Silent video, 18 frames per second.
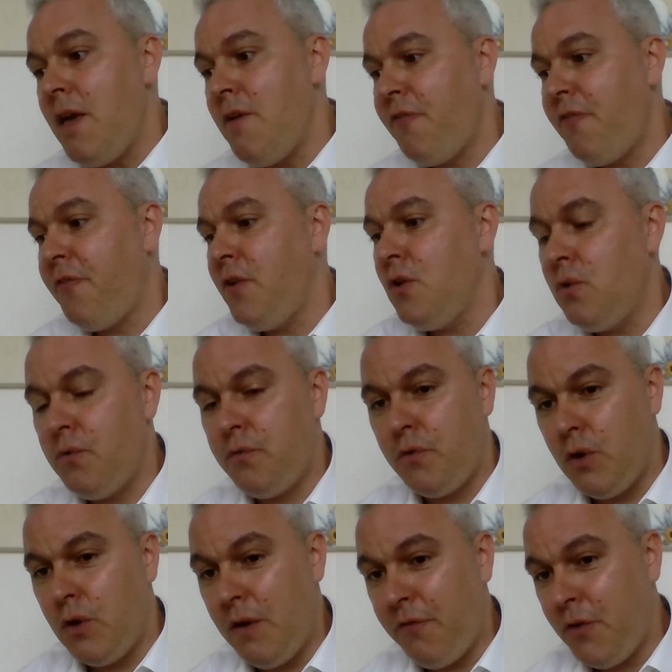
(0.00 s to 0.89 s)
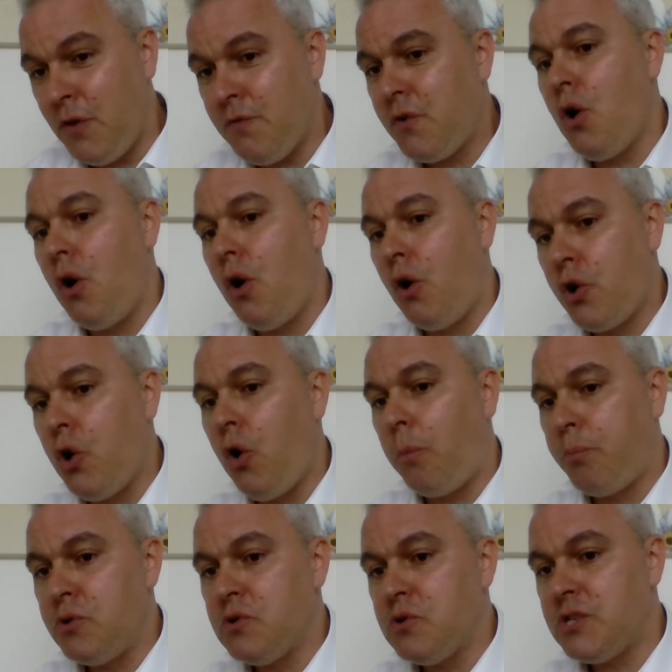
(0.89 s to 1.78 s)
if you've got a
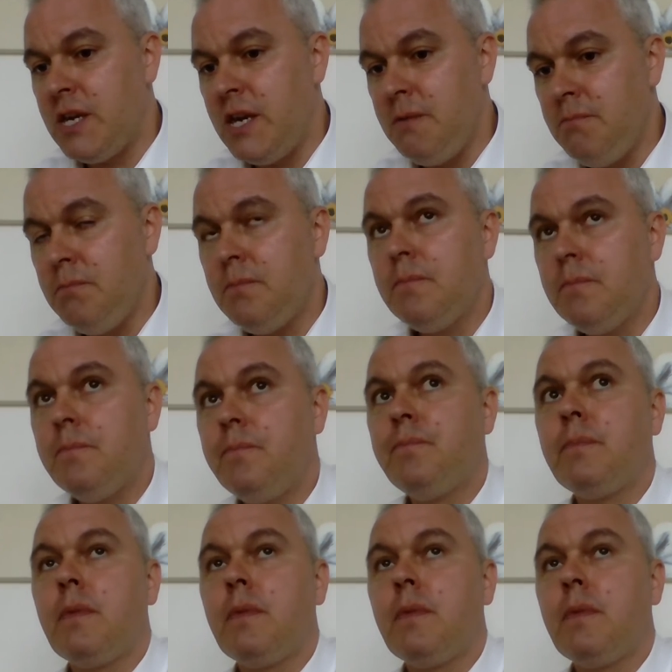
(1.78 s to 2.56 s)
corporate scheme,